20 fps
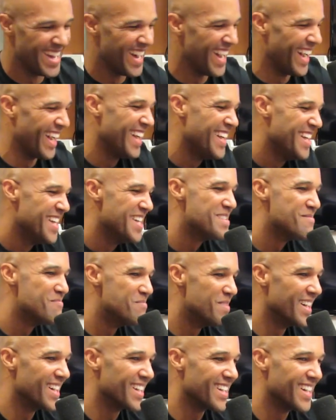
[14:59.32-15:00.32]
No.
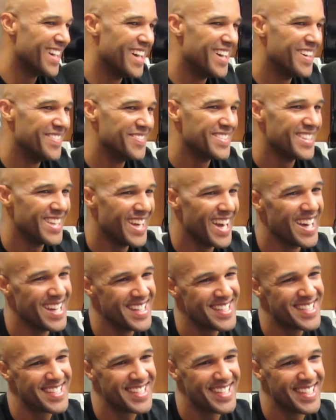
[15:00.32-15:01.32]
But yeah,
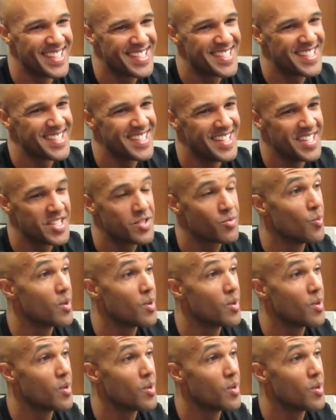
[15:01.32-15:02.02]
it's